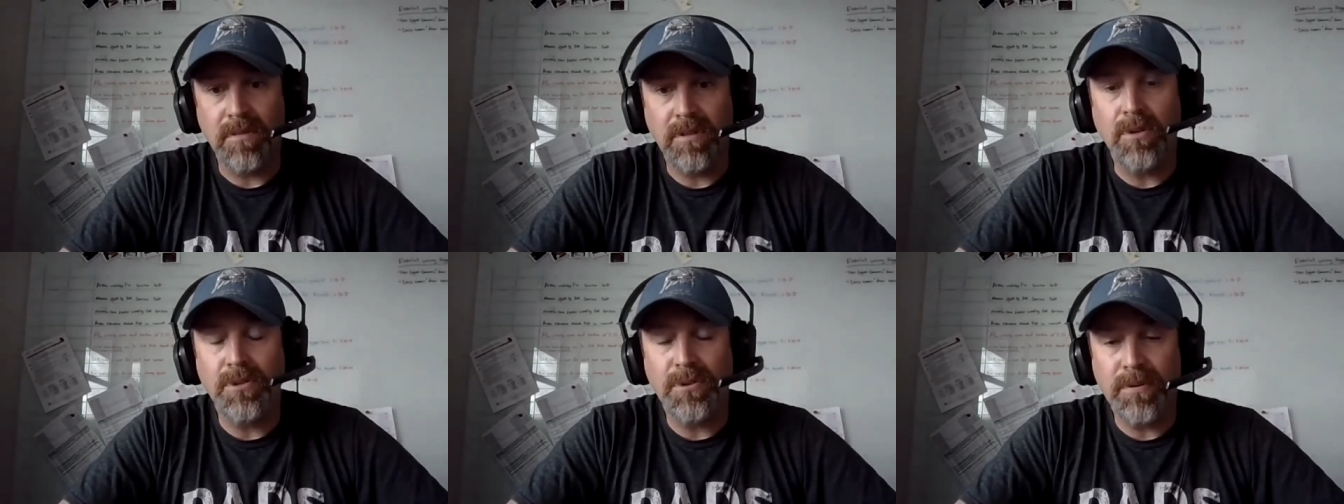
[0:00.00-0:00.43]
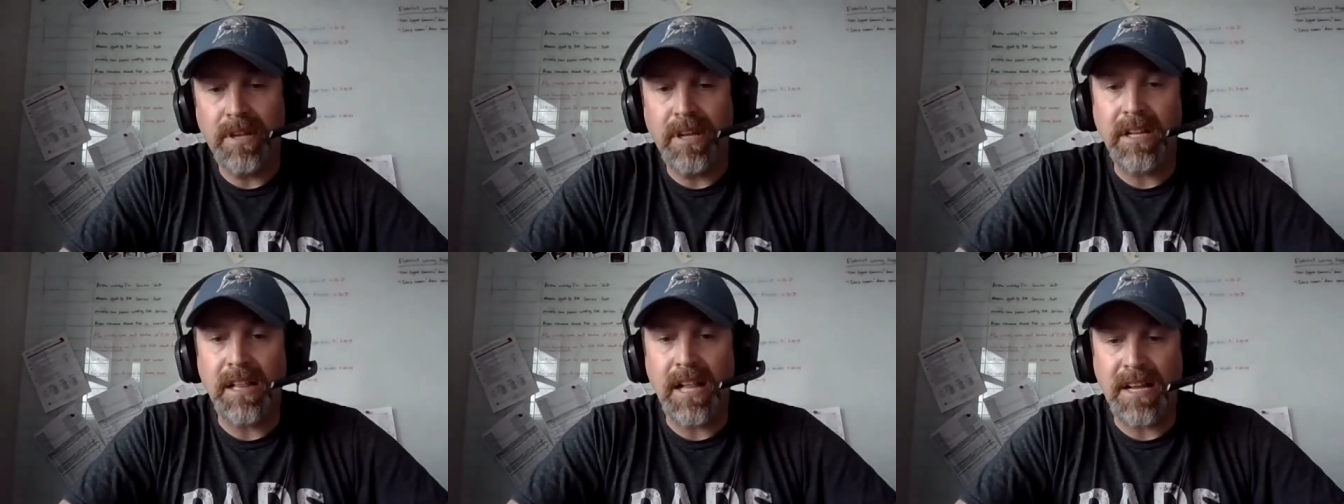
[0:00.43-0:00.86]
those are
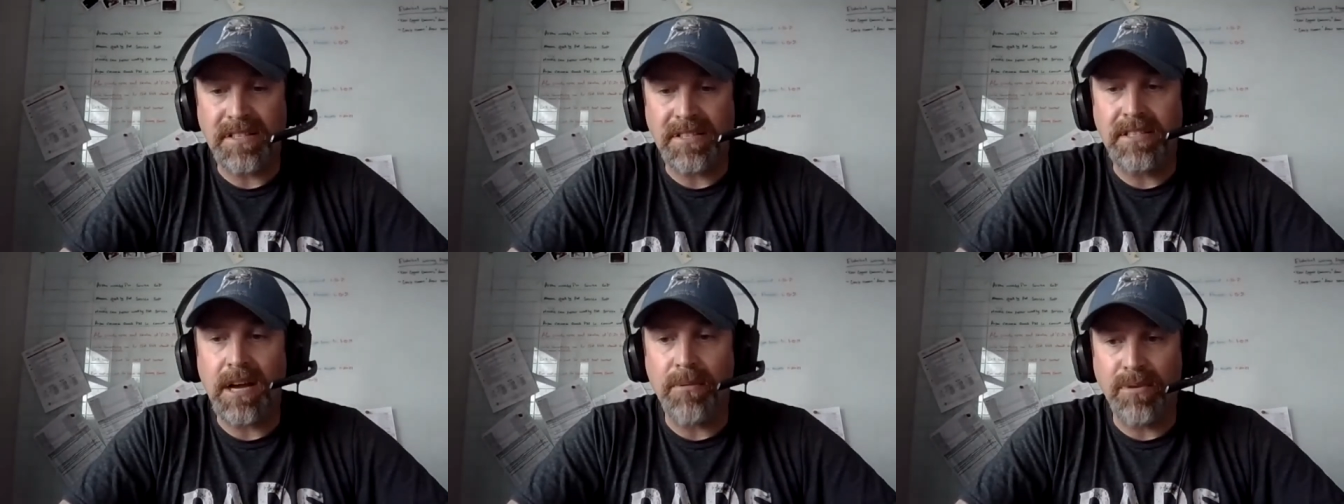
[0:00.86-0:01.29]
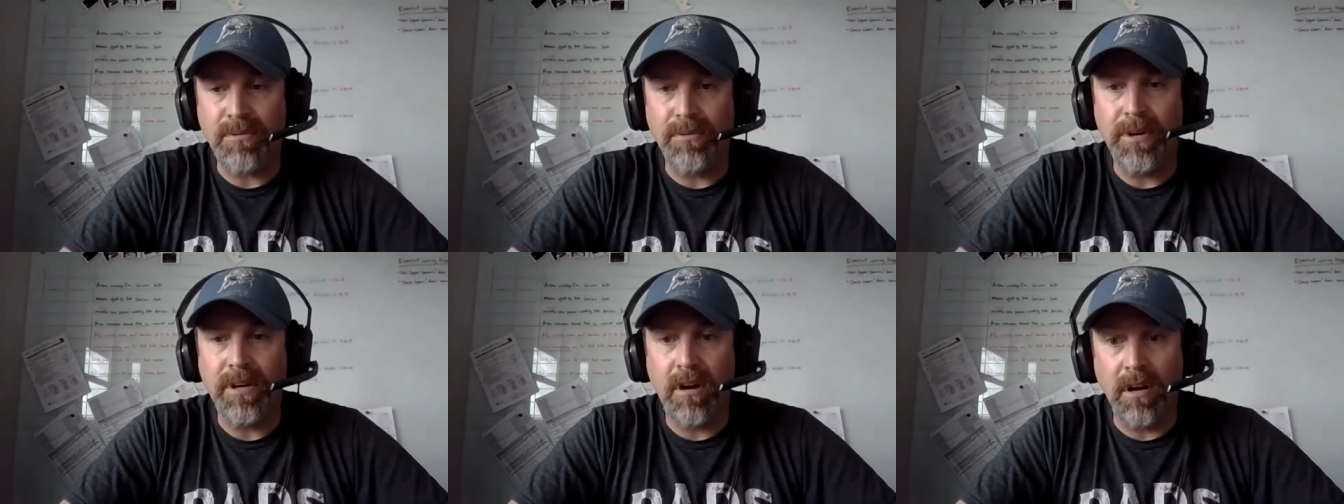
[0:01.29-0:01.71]
the classes i would
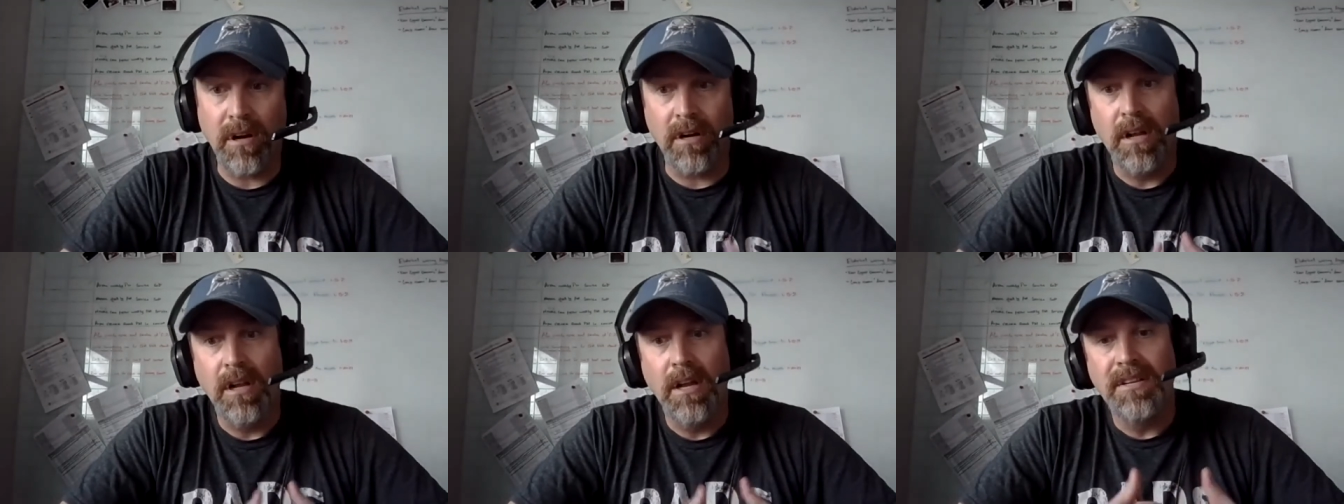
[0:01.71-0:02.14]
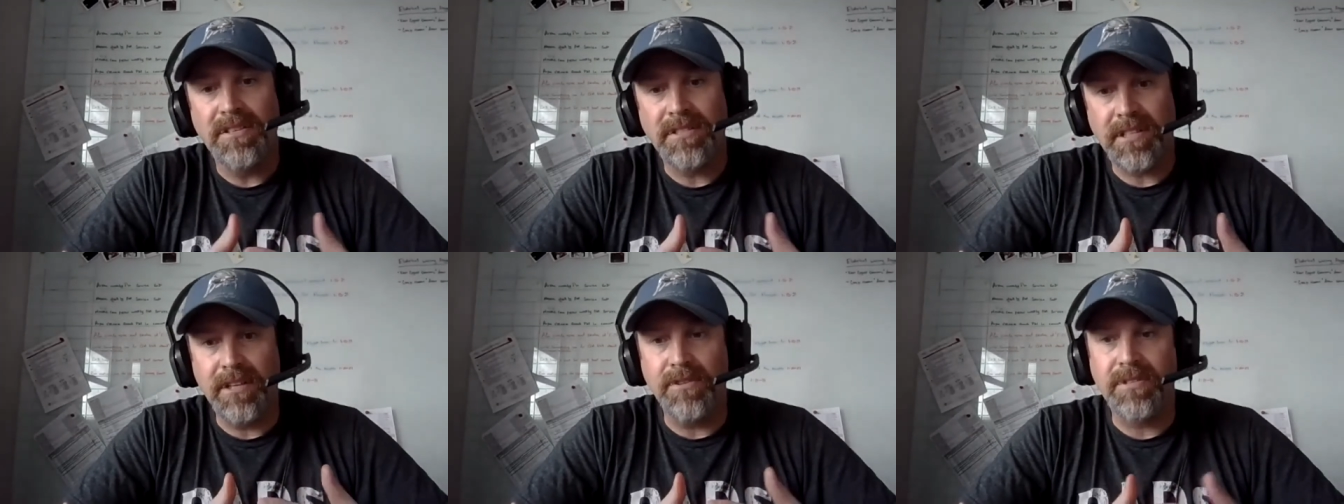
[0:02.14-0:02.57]
re- or
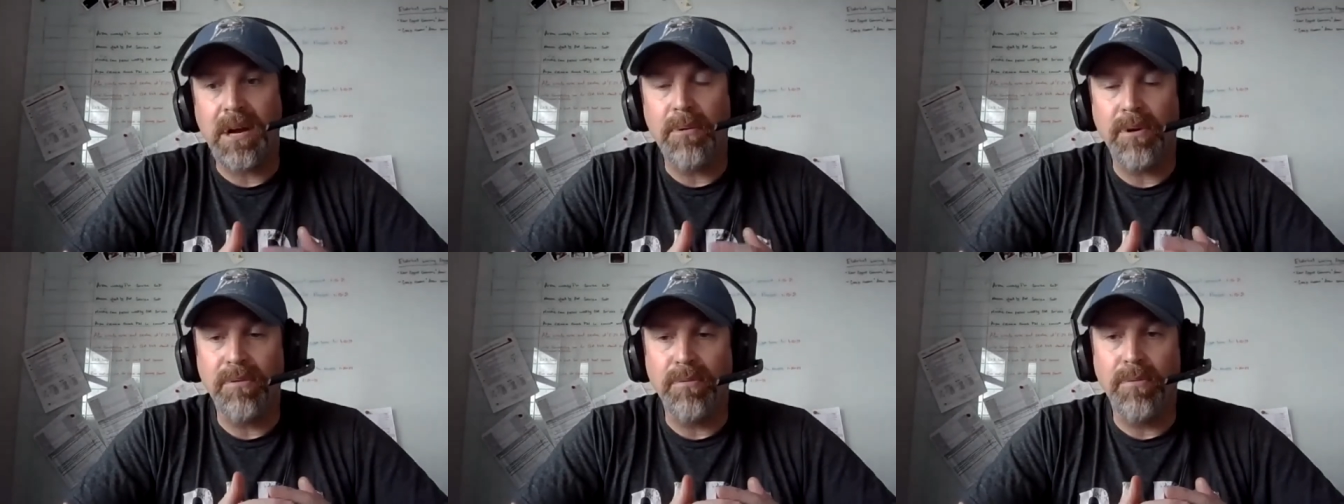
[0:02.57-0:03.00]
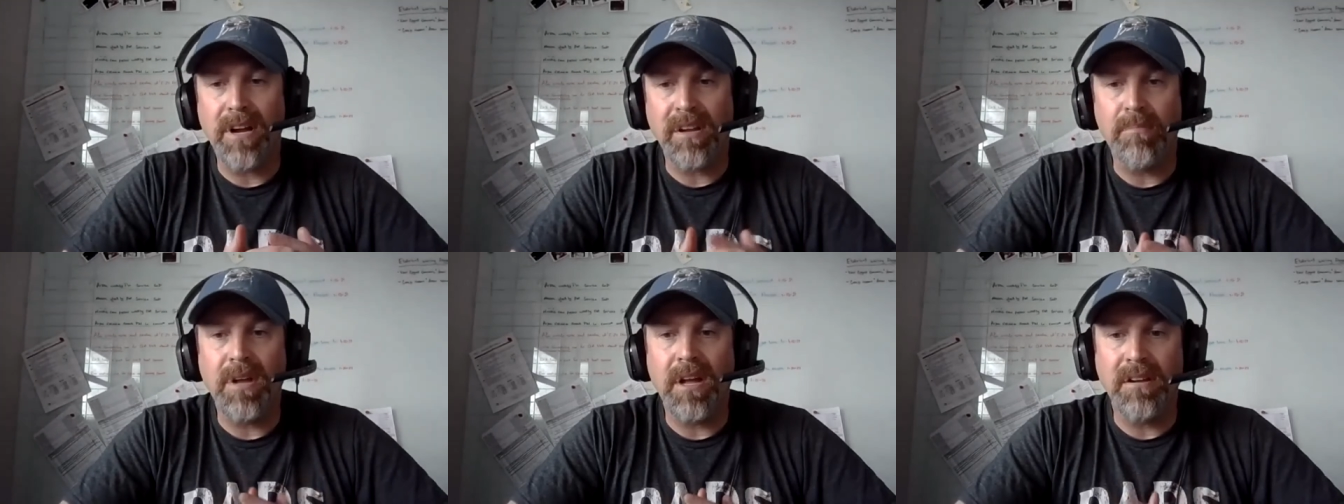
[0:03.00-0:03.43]
skills i would
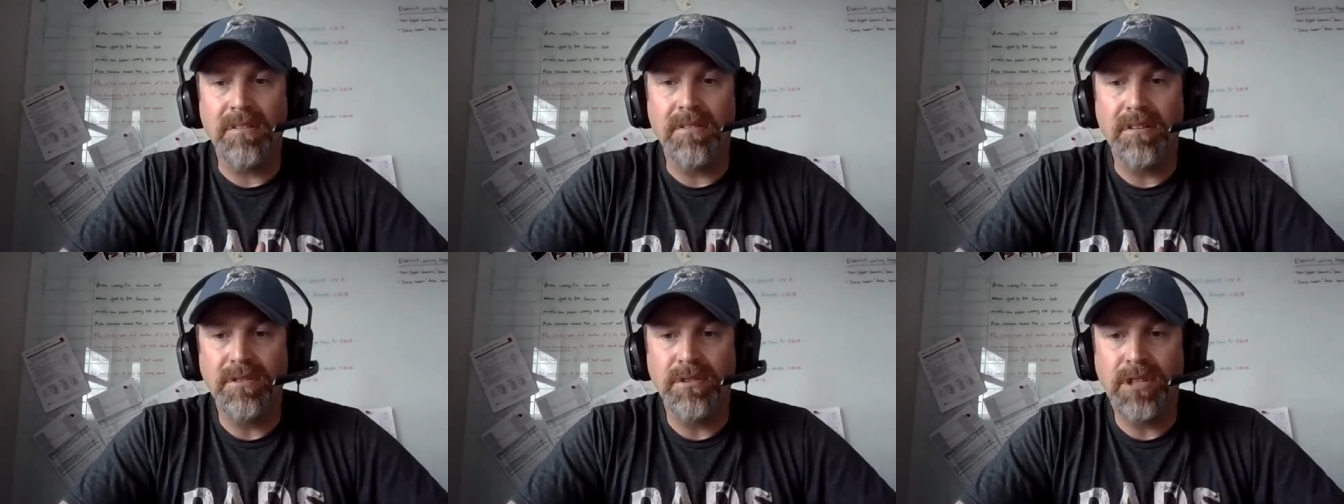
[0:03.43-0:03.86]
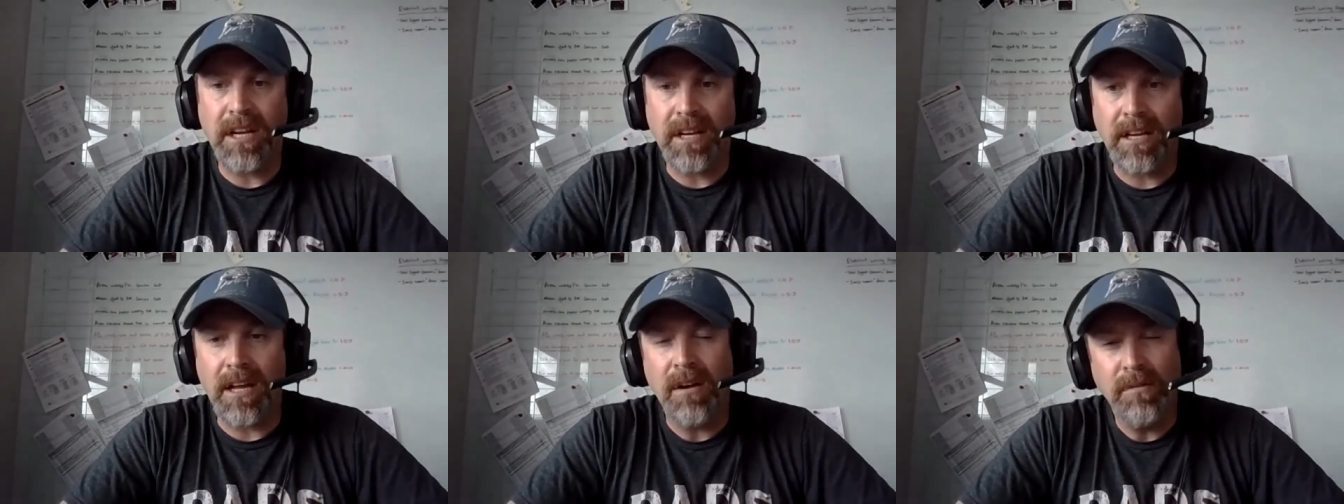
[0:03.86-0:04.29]
recommend
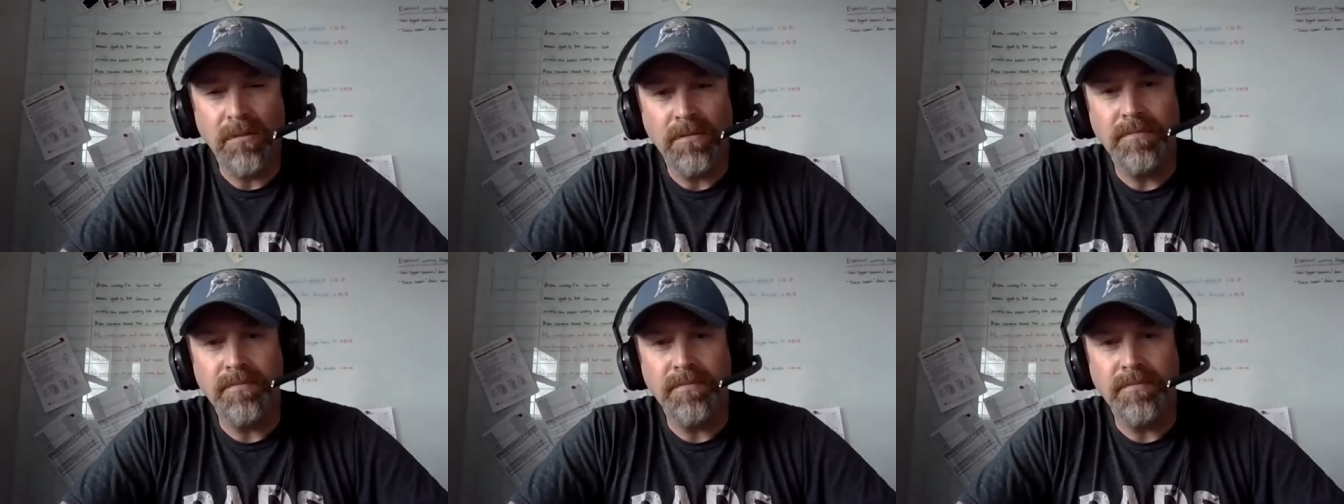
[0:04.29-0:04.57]
checking out